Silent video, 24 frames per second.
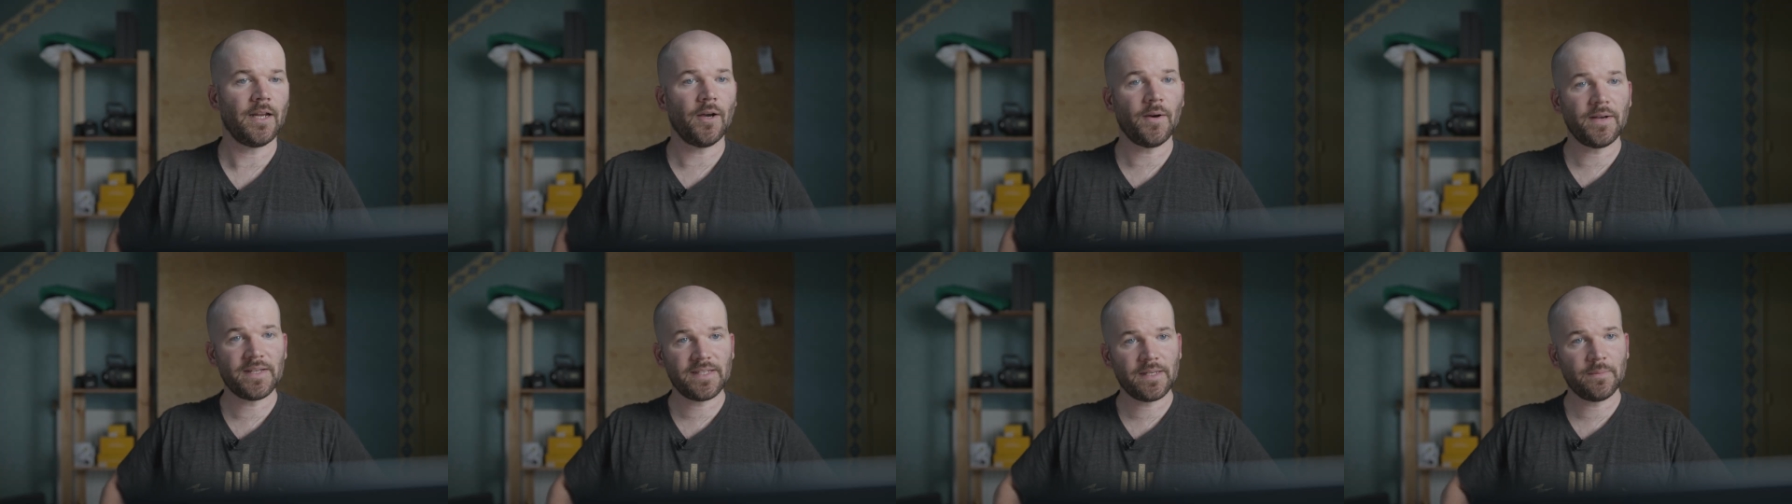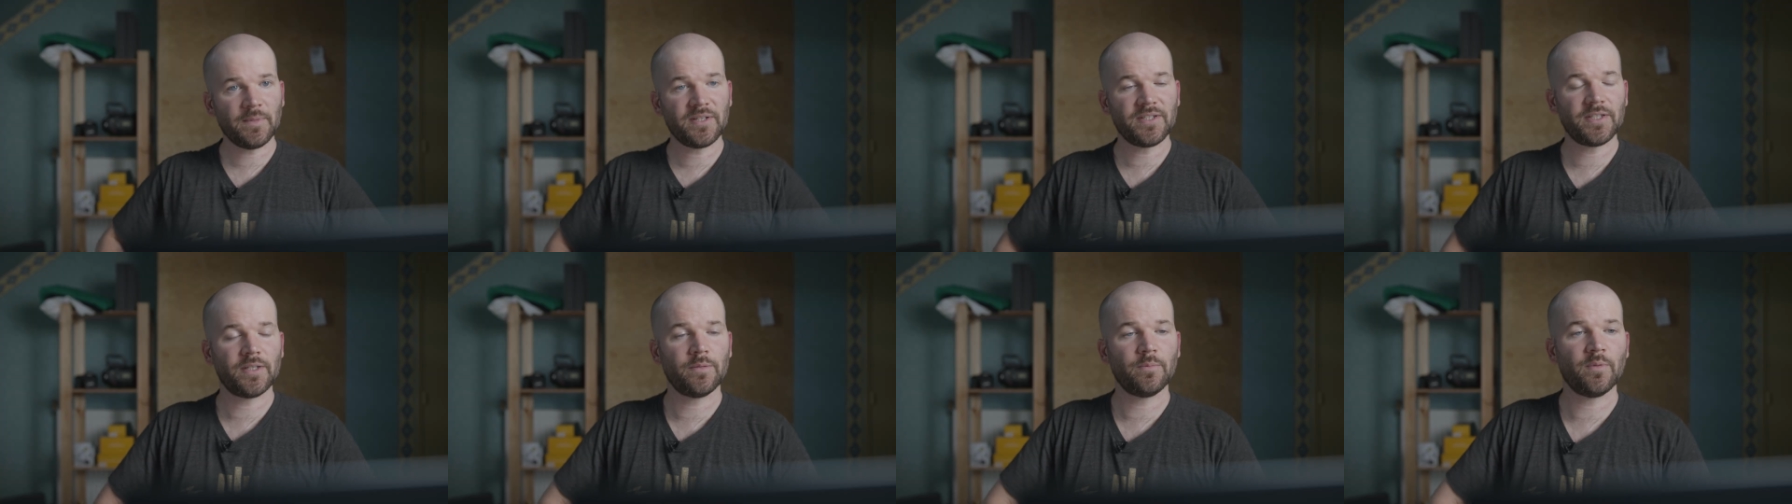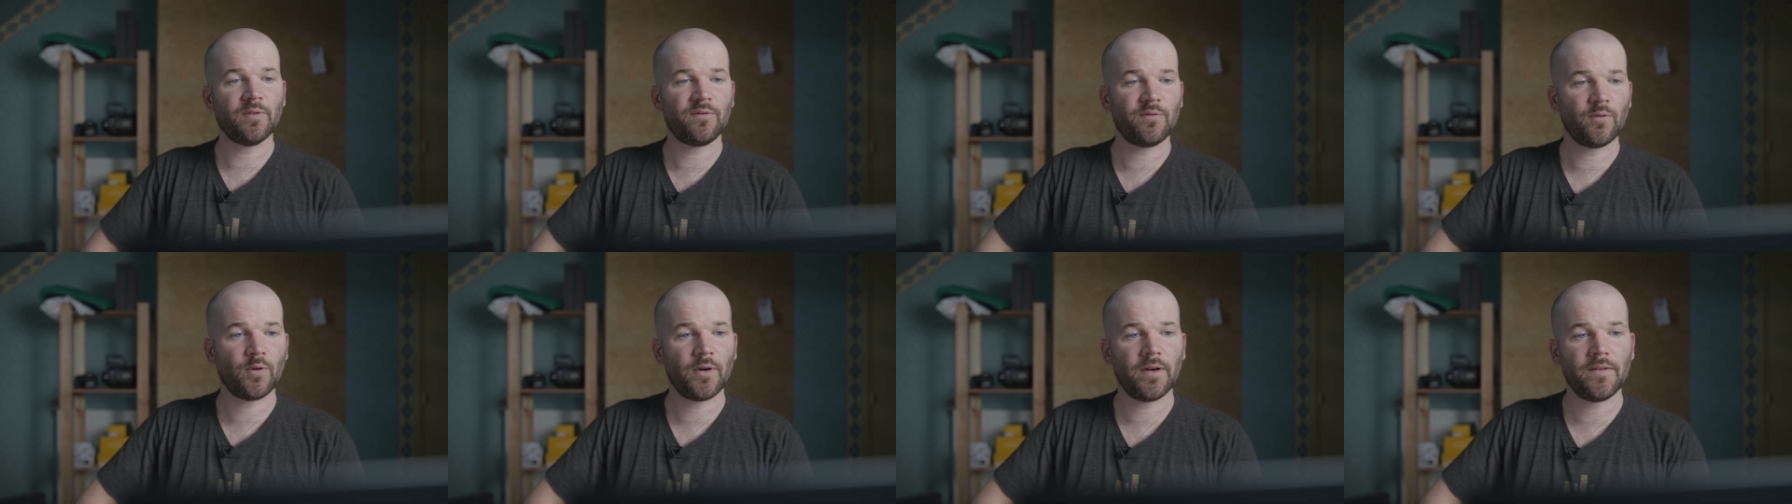Now, as I mentioned
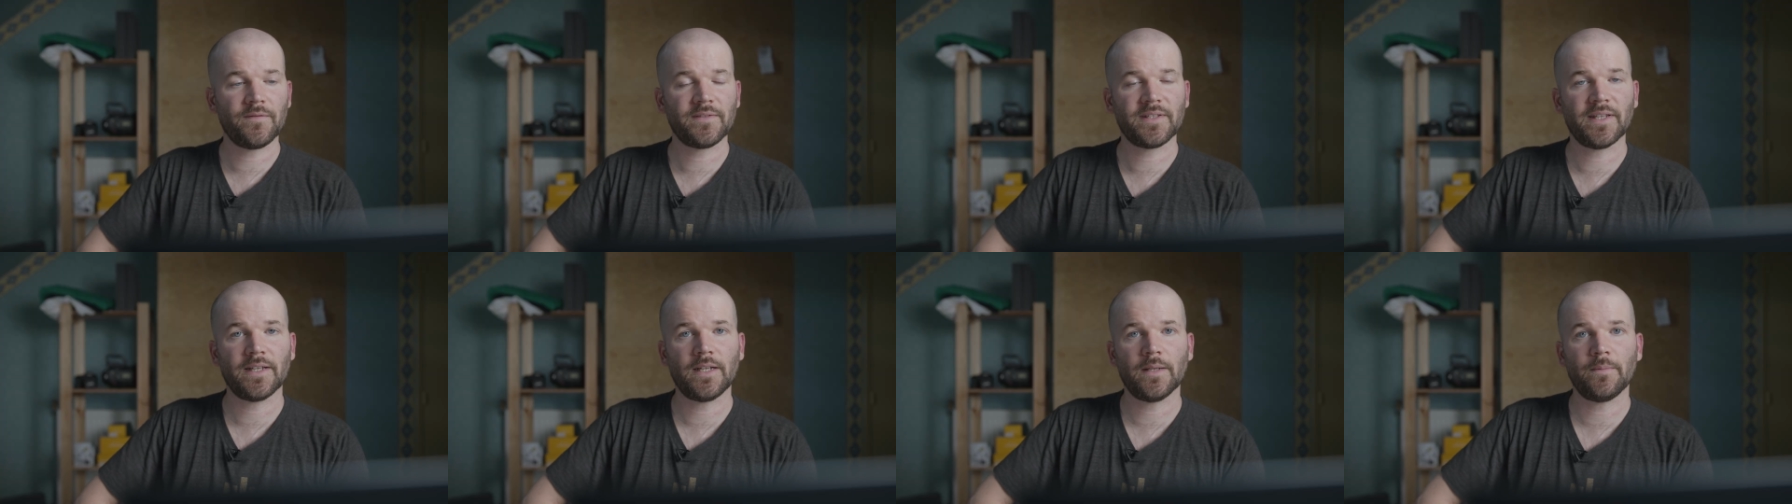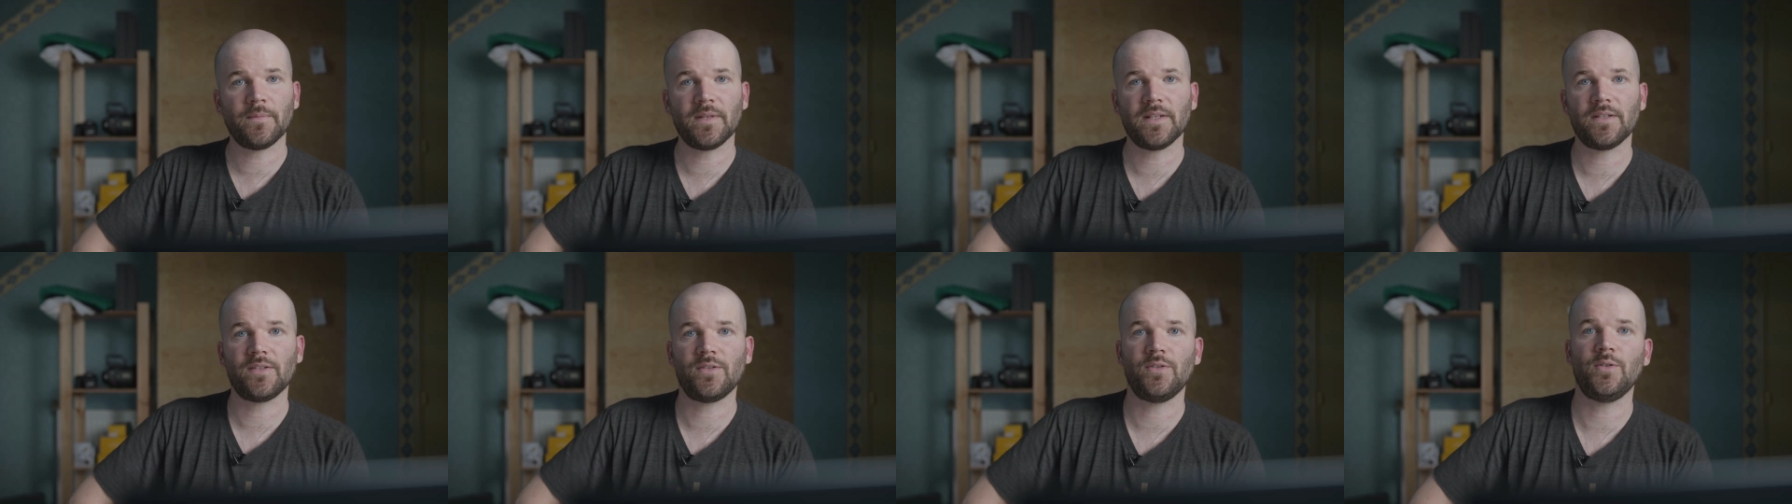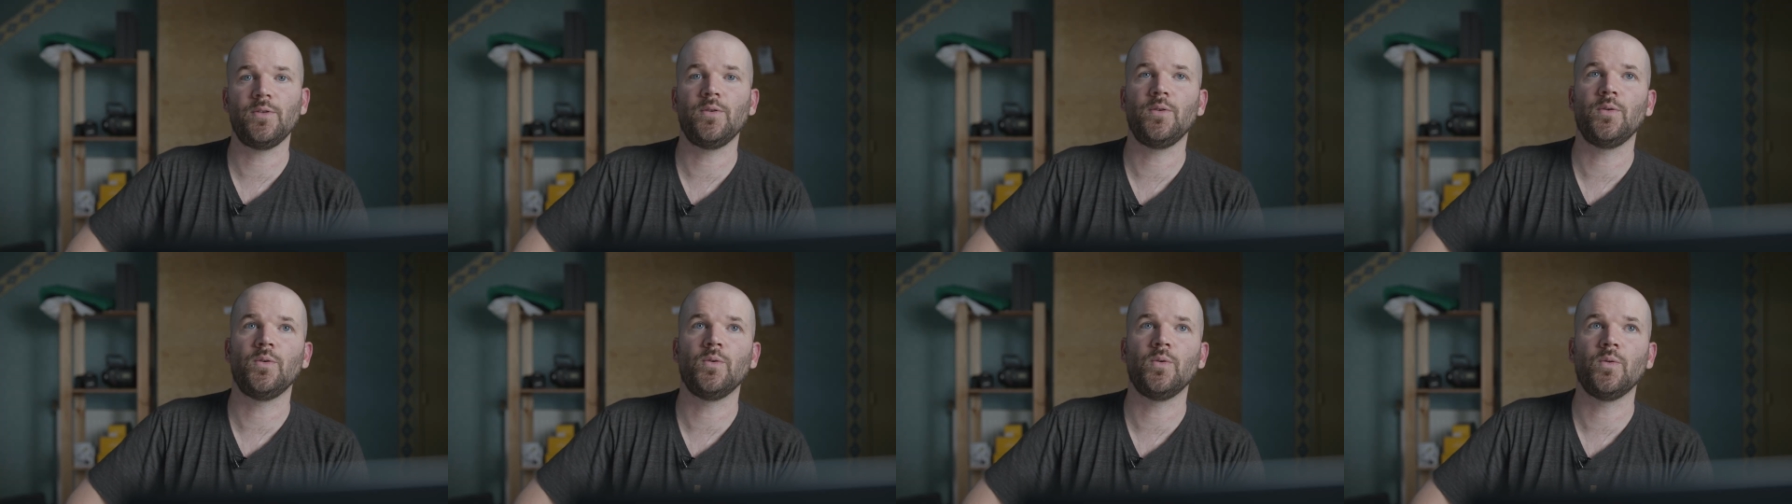before, I've set up this
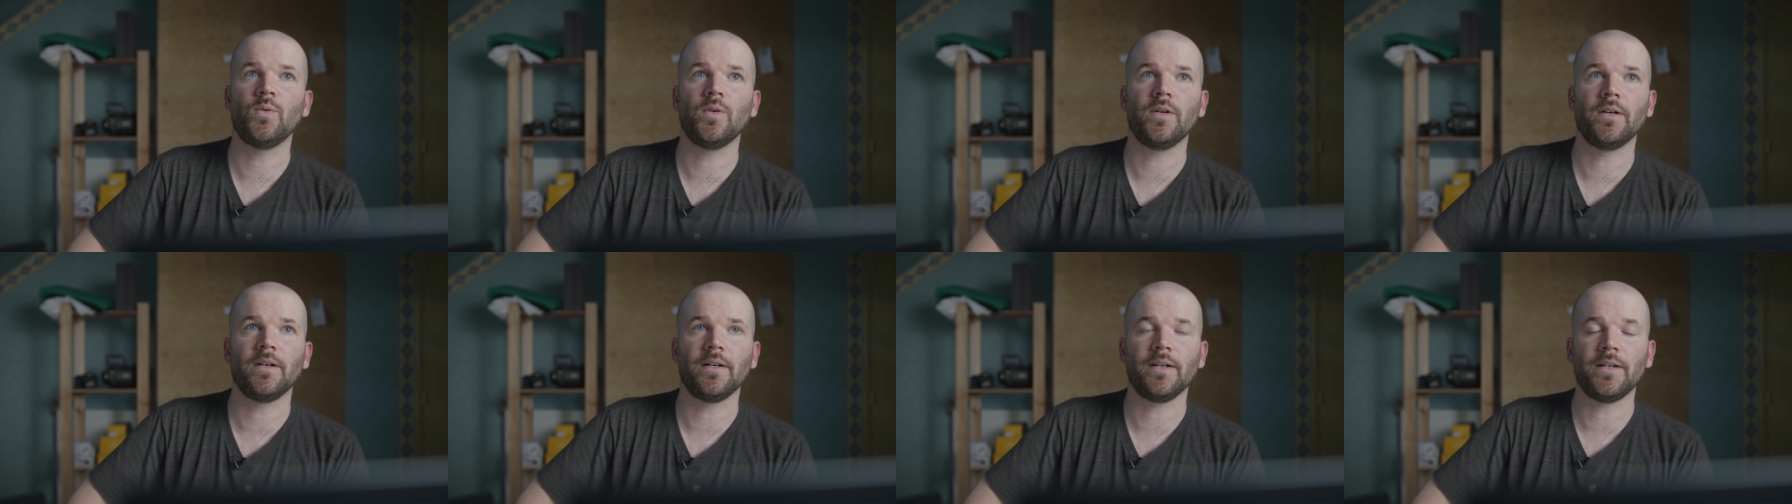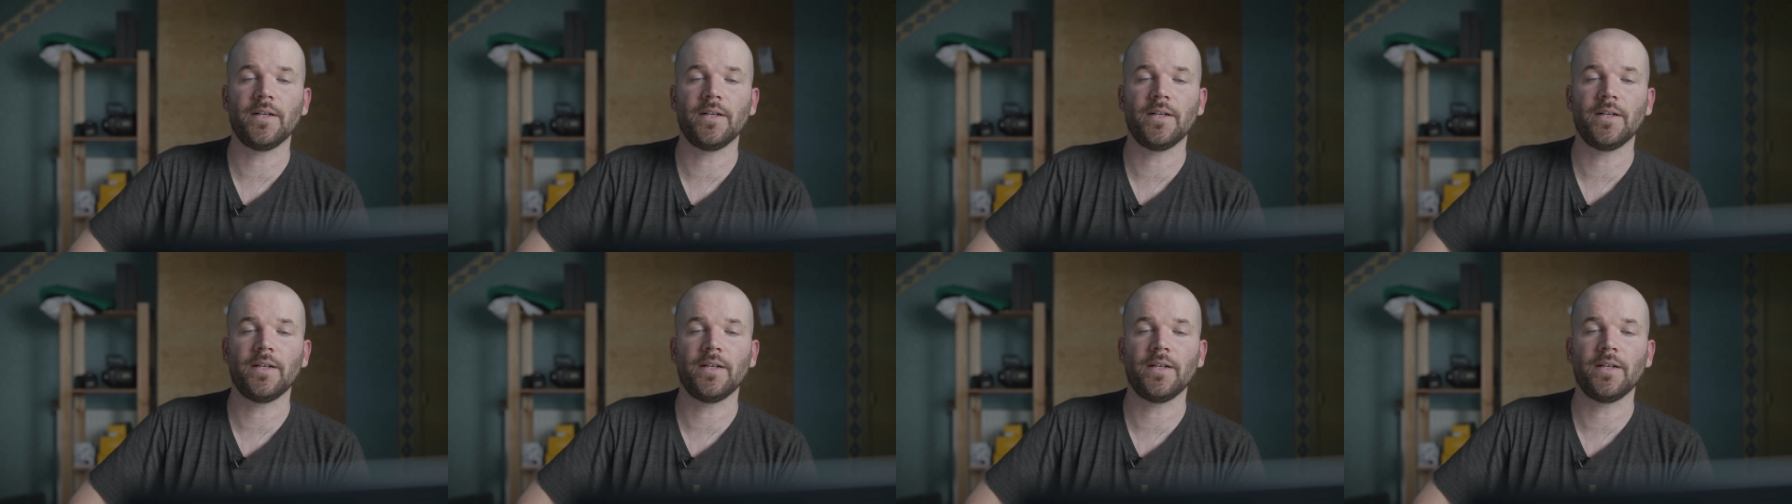new